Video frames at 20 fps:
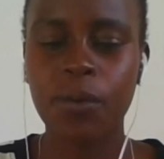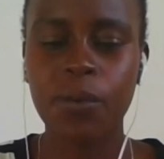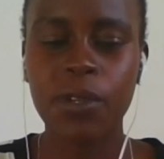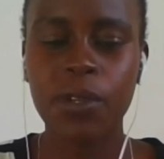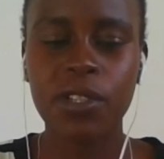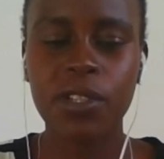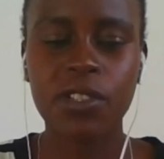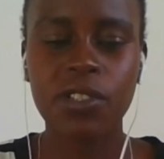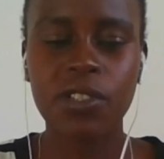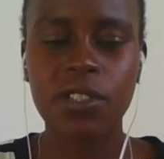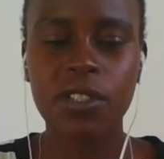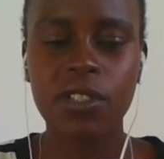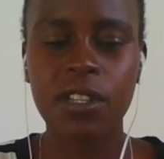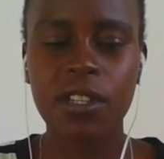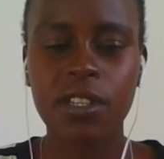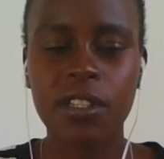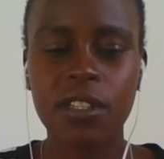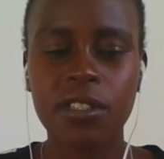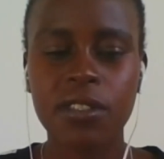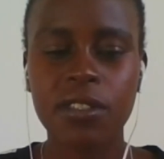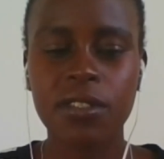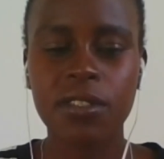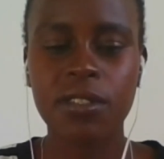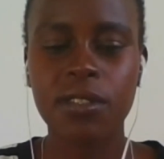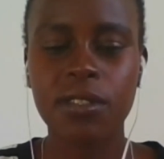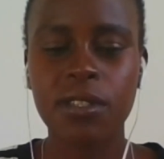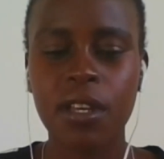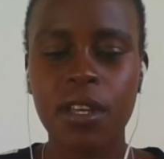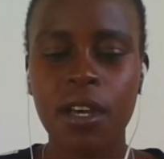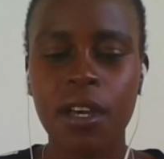which is
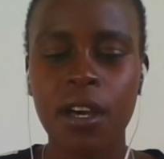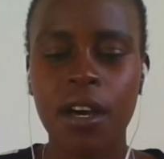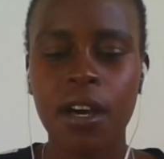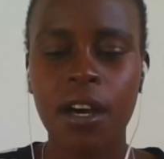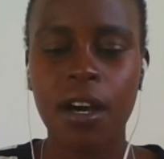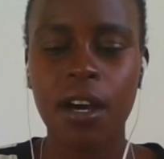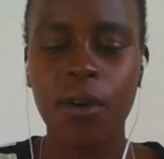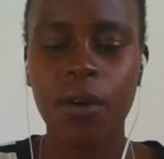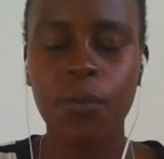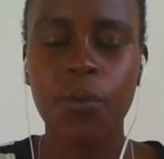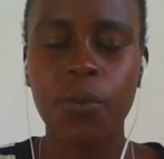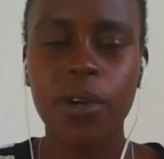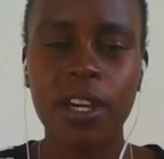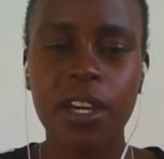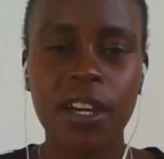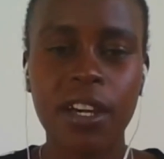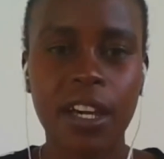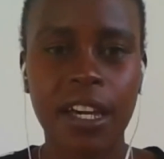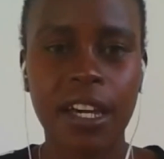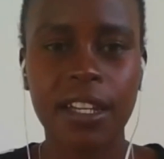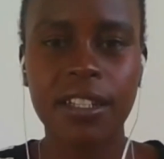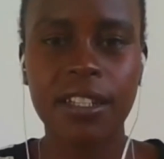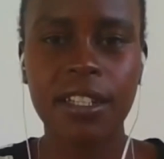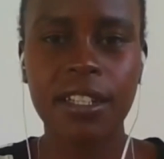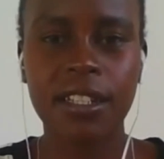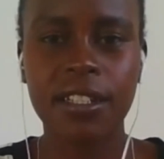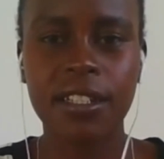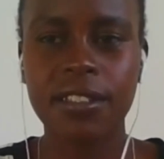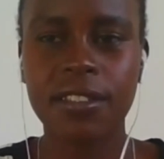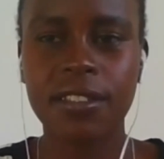way ahead
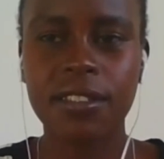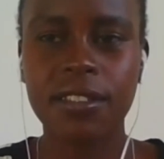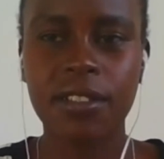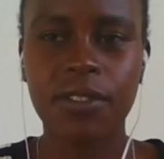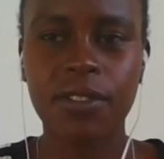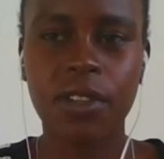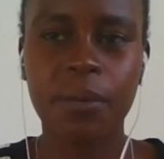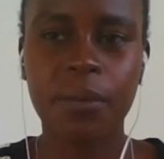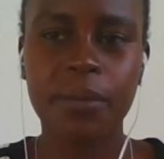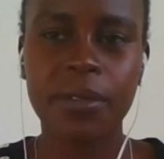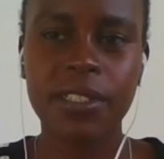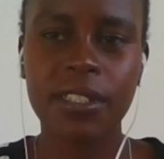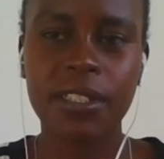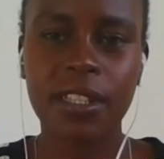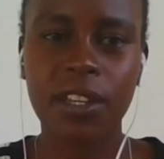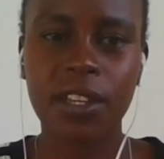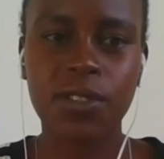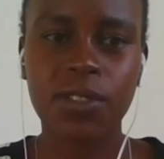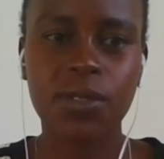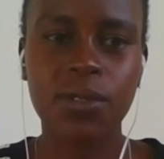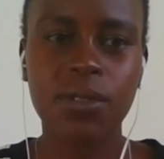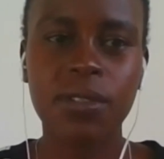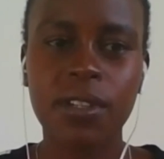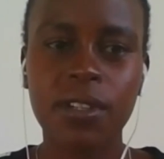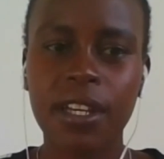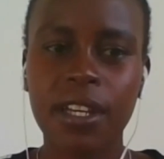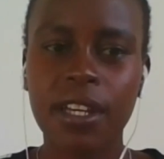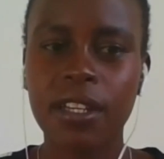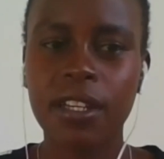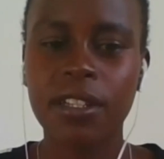in its development schedule,
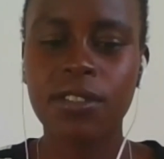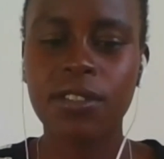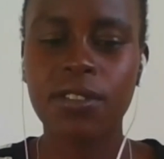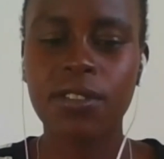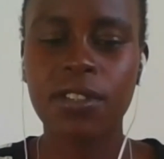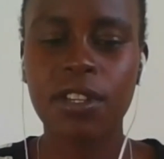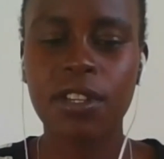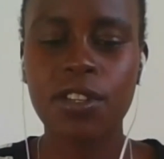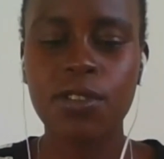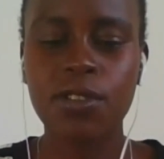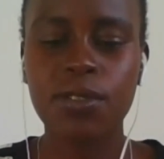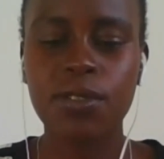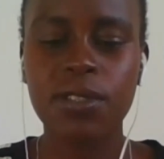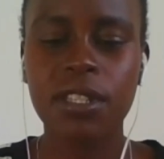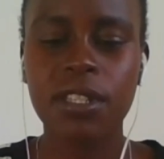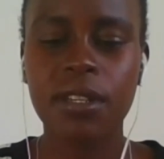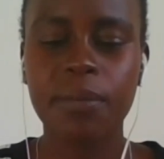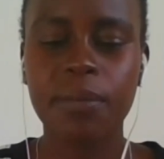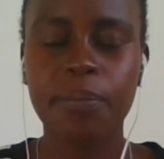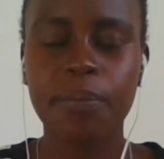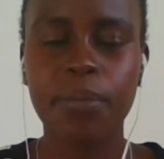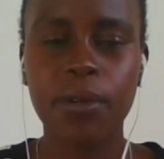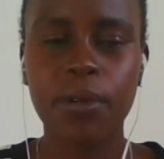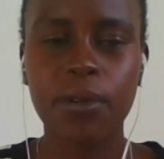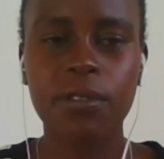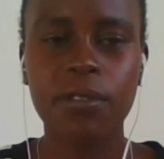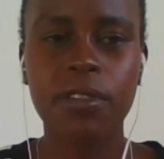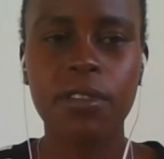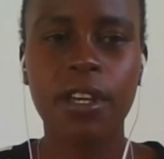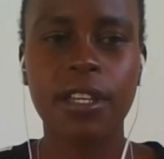and you can use it
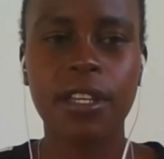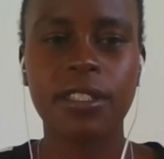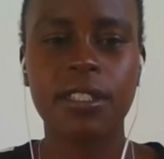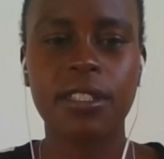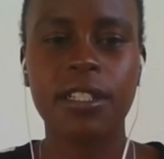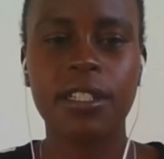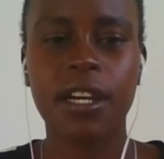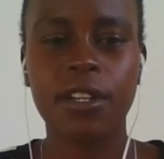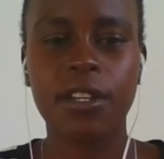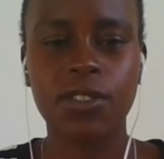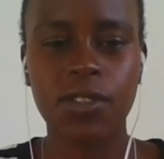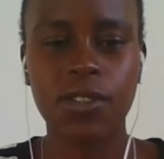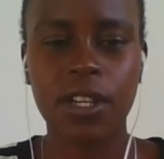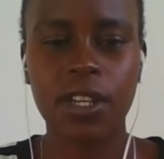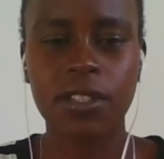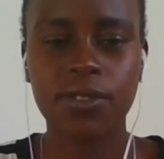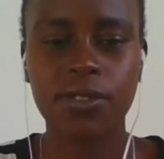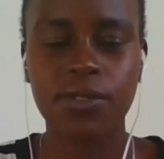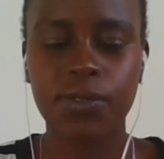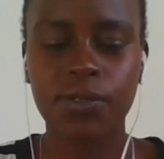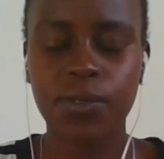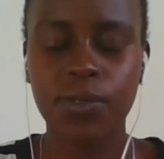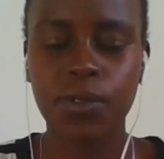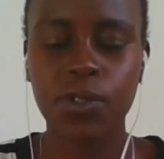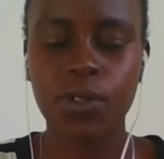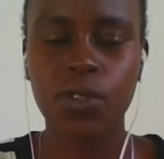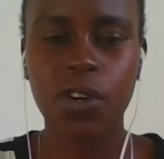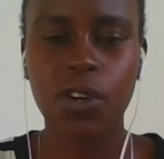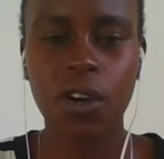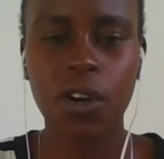both as an address for
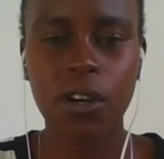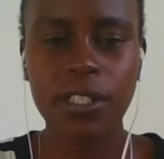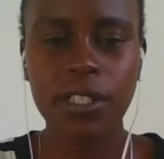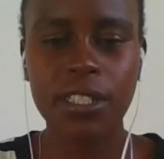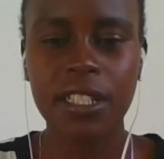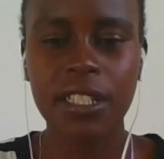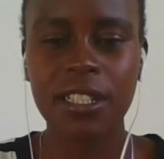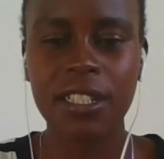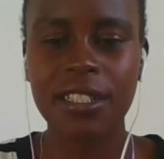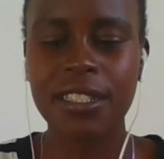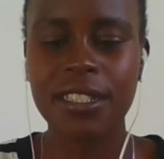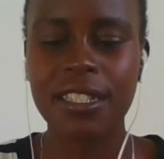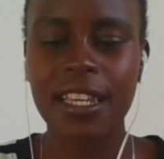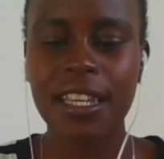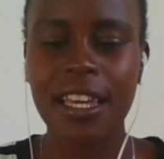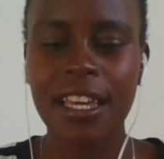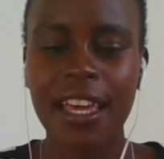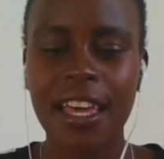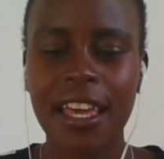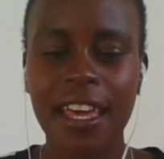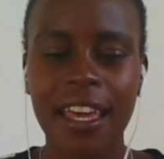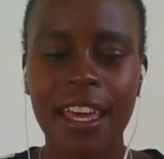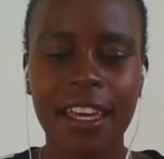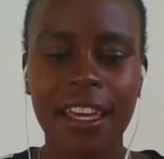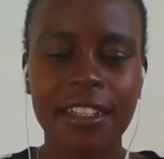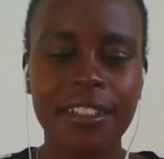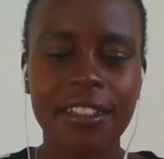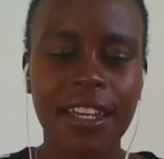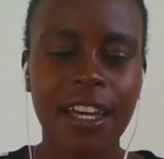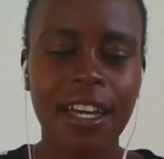your content
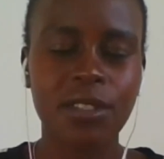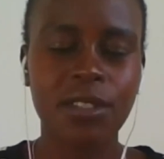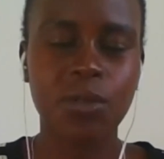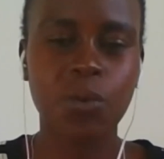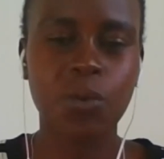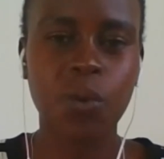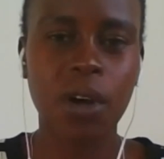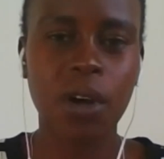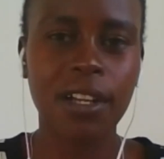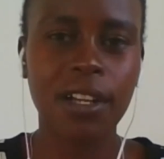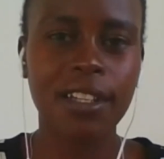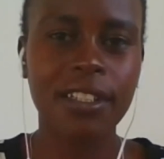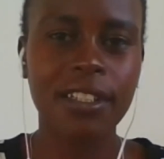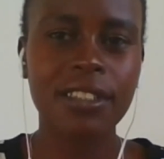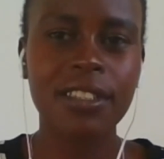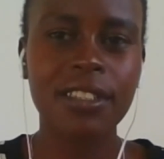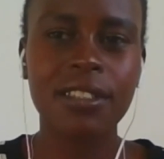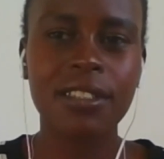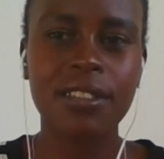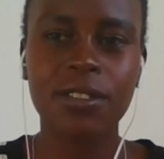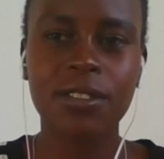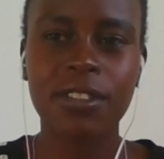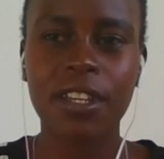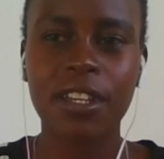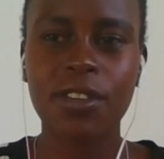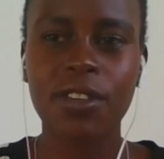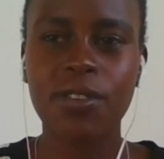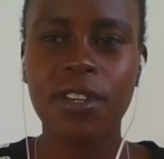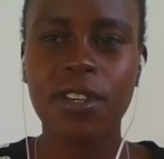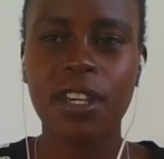and as a wallet so that
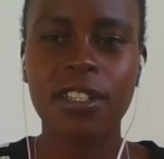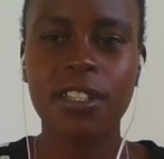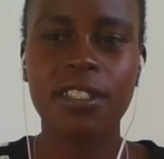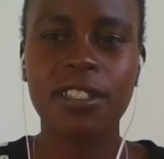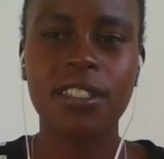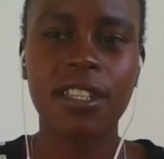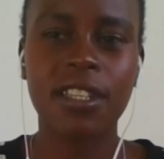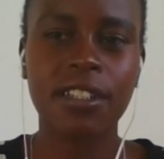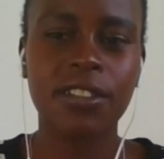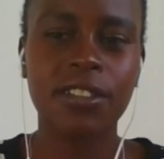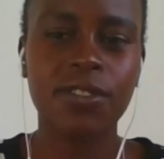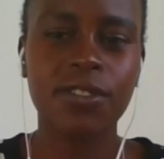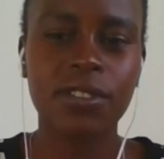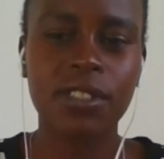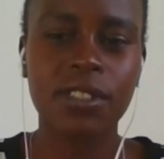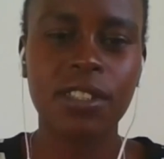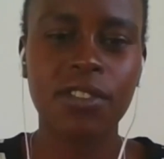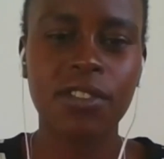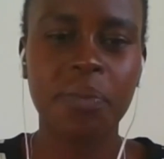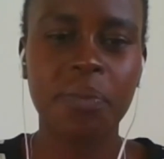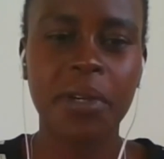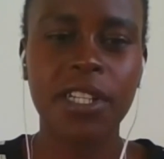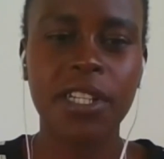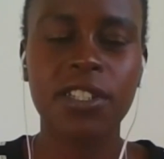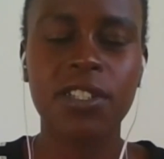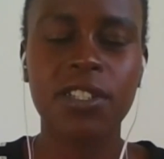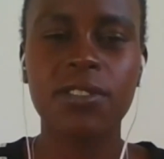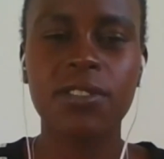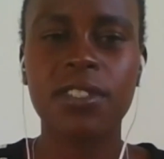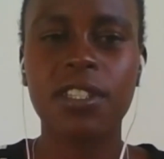you can send and receive money
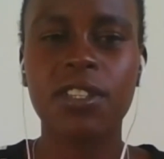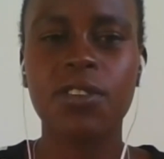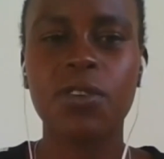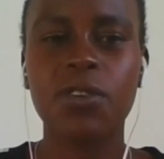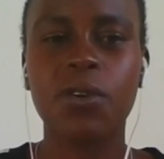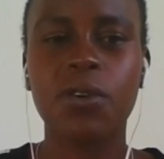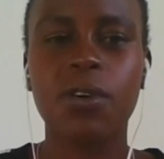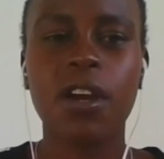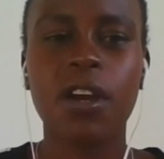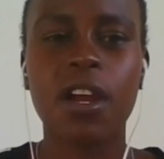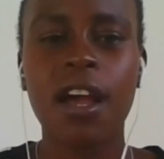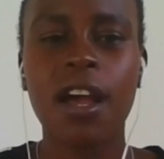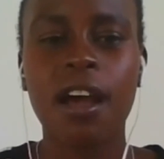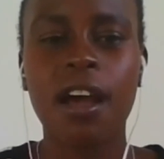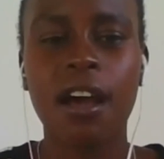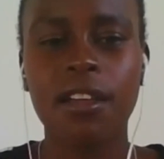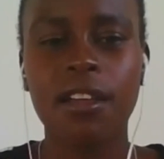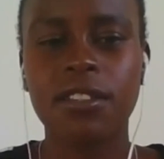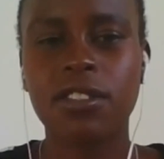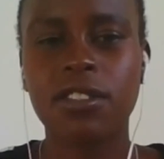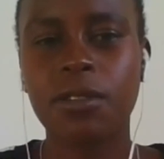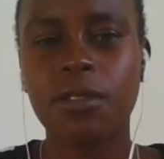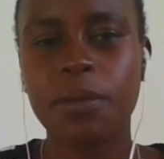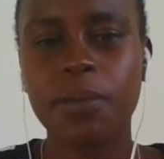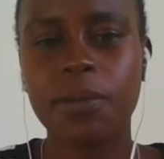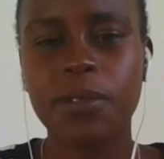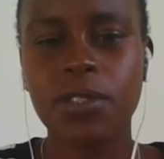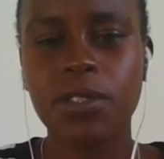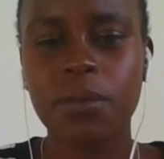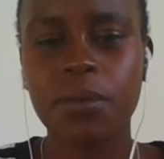using your
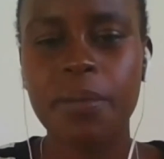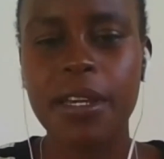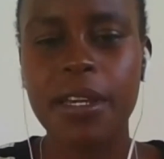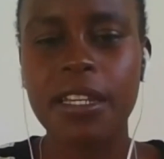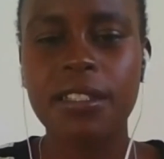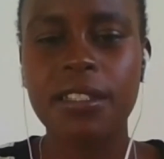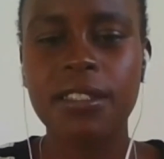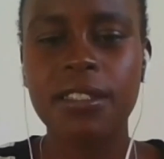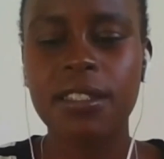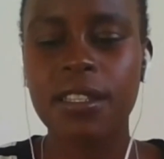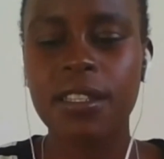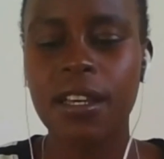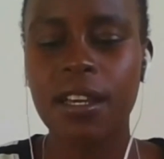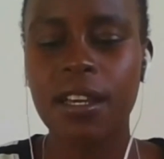unstoppable domains